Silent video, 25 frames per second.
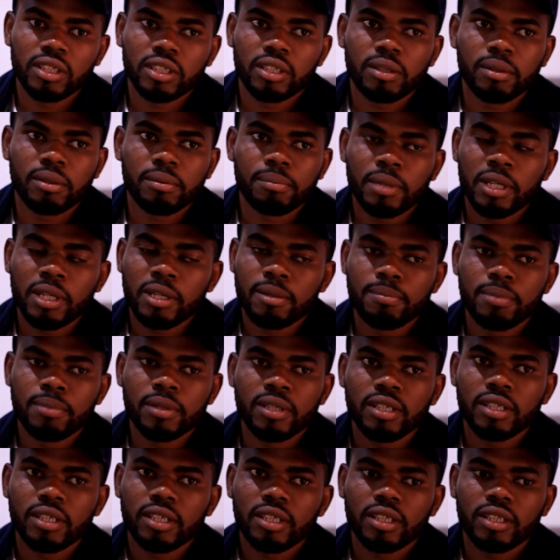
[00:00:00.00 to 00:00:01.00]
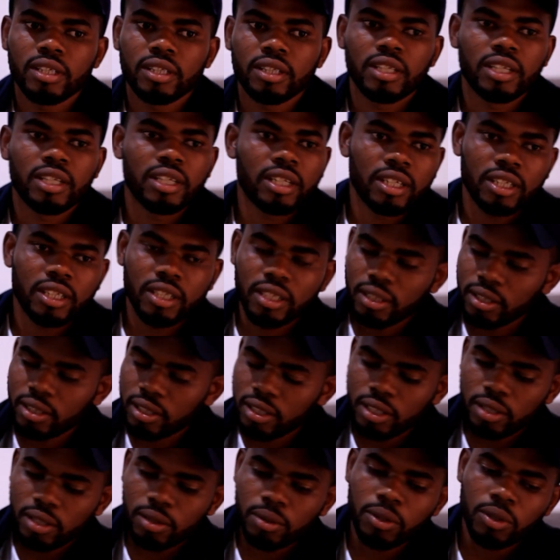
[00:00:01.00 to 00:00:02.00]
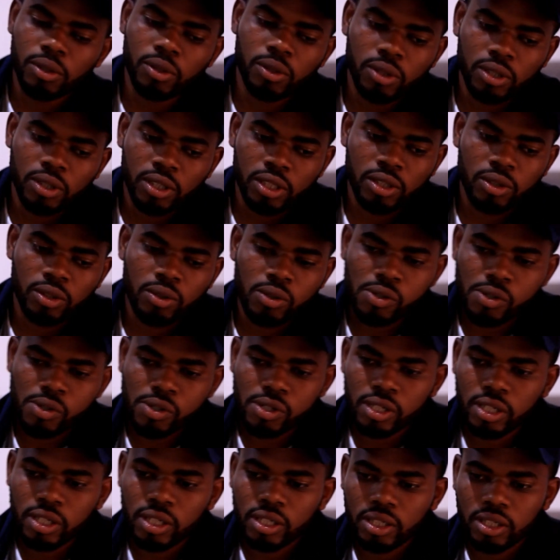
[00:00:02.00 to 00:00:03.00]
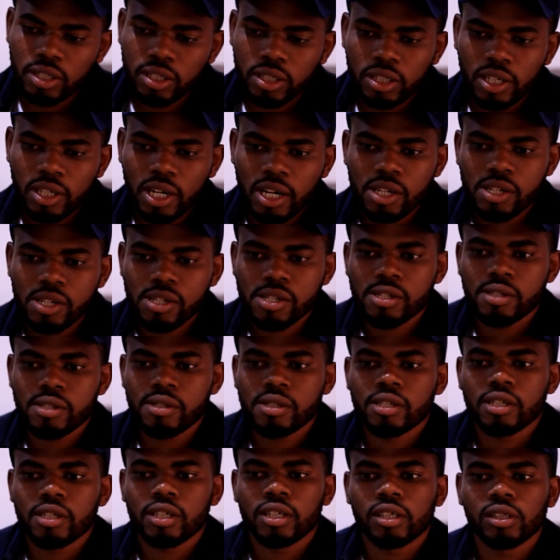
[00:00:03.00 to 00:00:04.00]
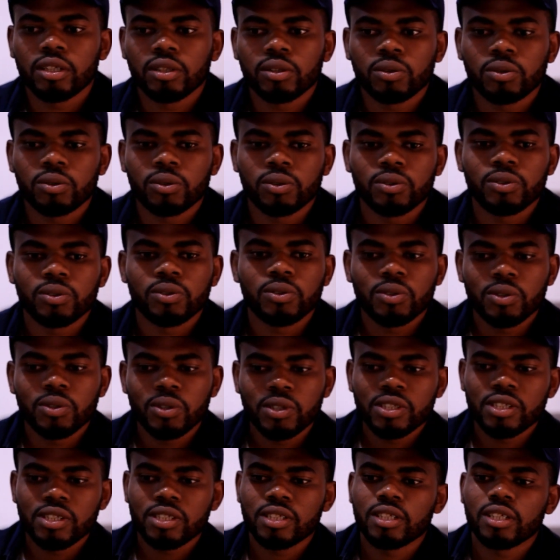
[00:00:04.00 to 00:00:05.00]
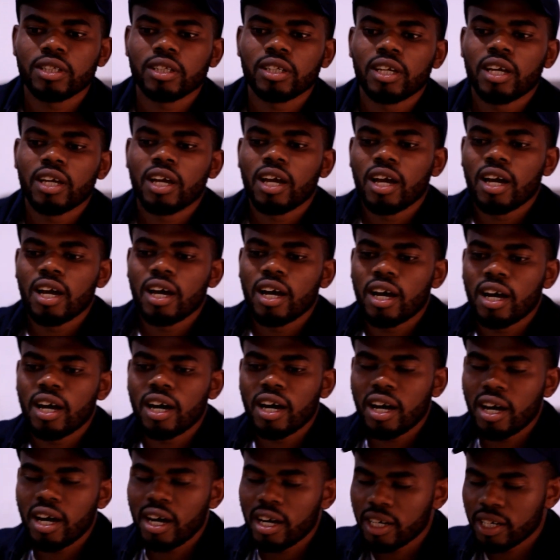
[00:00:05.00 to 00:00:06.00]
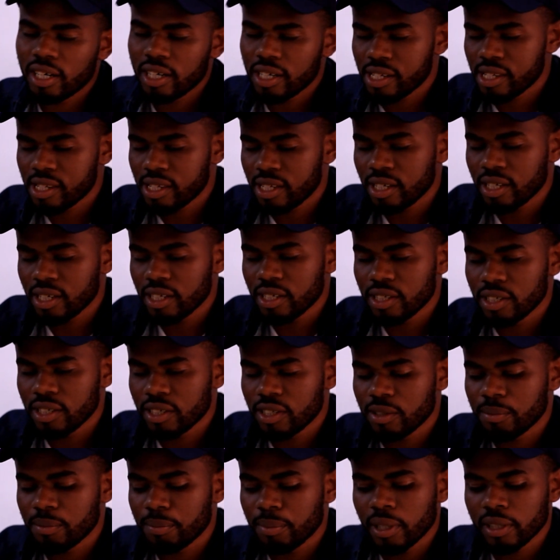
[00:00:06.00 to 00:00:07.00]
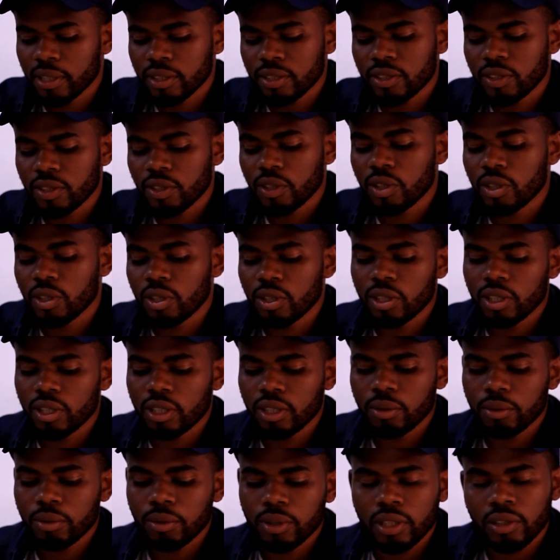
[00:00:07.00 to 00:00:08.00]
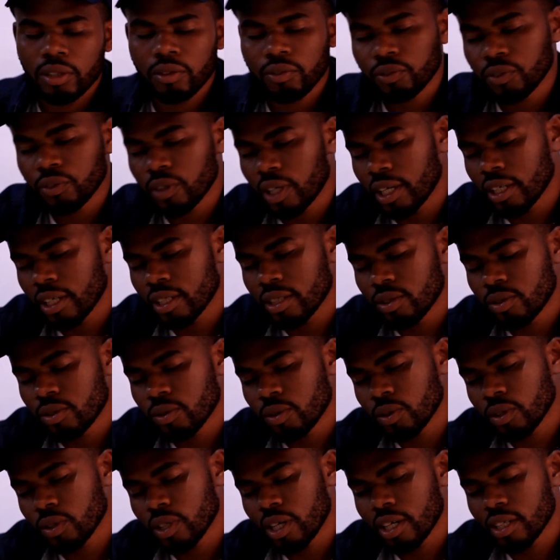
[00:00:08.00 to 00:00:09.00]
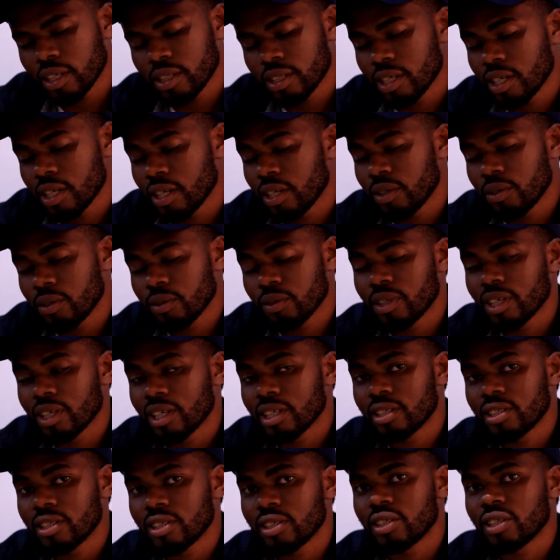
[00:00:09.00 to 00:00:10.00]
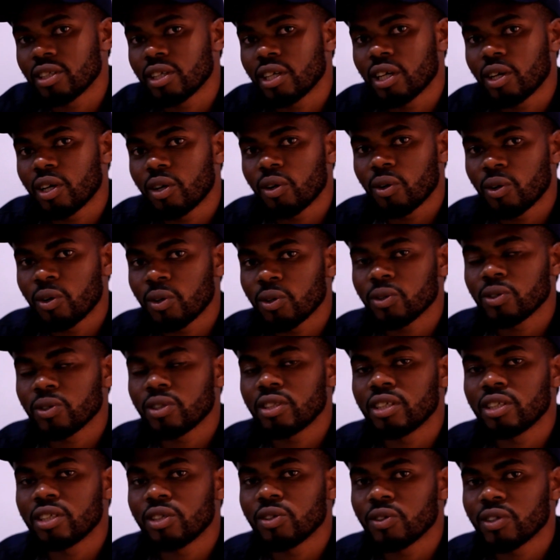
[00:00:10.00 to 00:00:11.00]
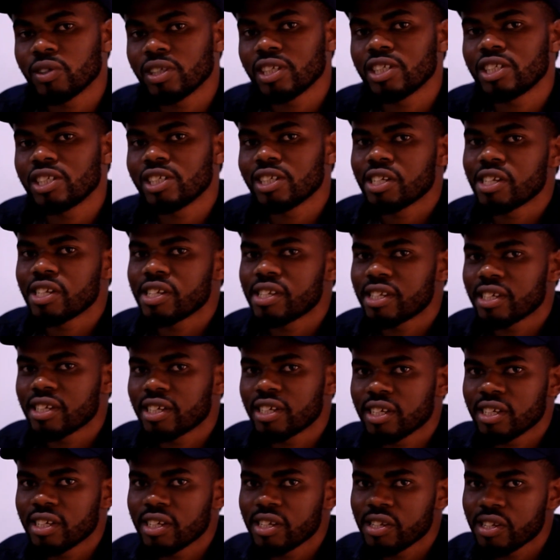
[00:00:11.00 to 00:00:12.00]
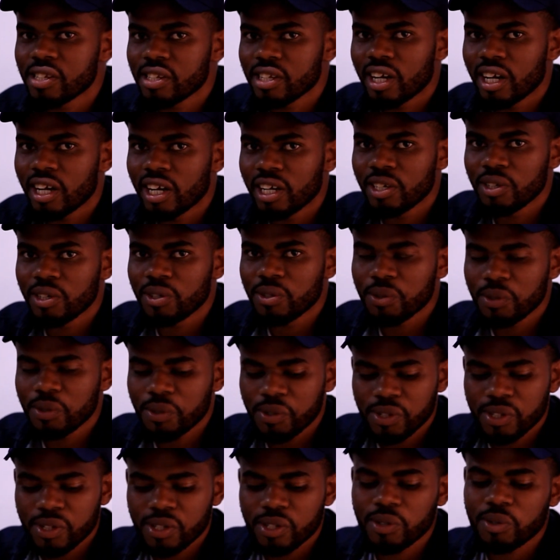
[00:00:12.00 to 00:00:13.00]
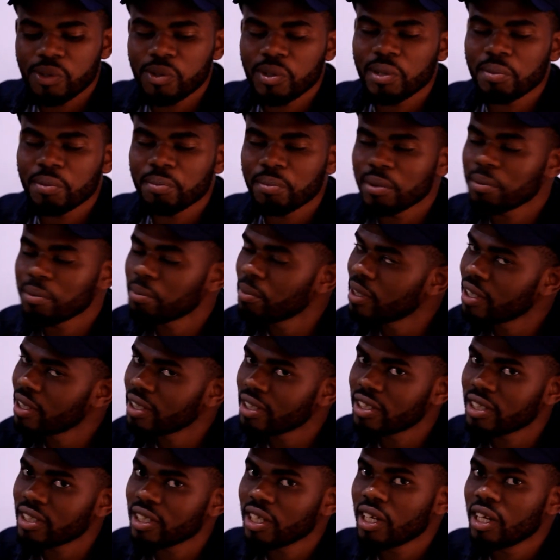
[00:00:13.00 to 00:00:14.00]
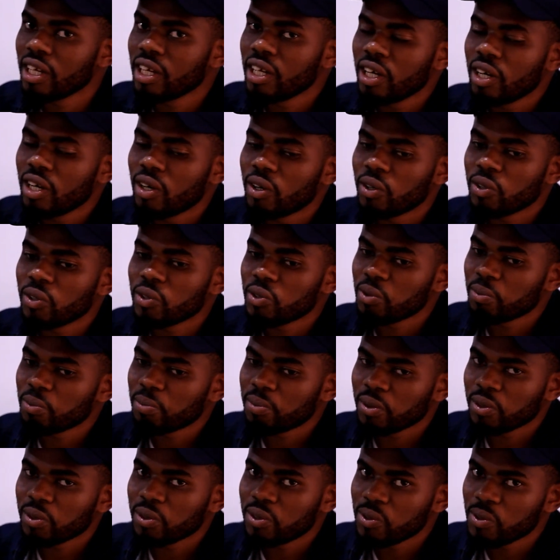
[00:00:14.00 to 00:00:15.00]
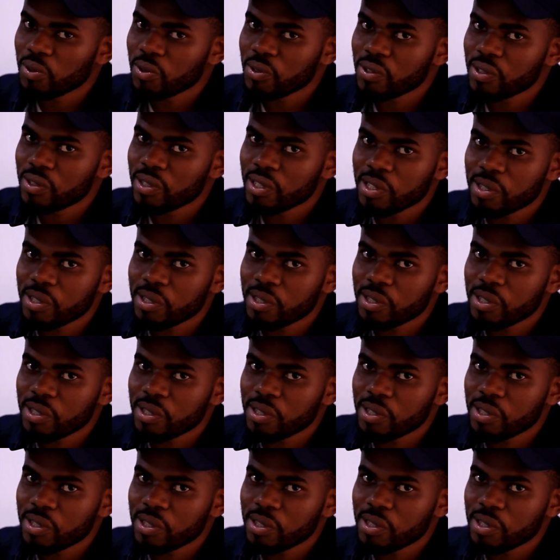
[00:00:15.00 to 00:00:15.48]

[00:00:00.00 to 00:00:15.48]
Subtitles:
maybe those guys could not understand it, but if I tell you that all the knowledge and skills I used to implement or to produce this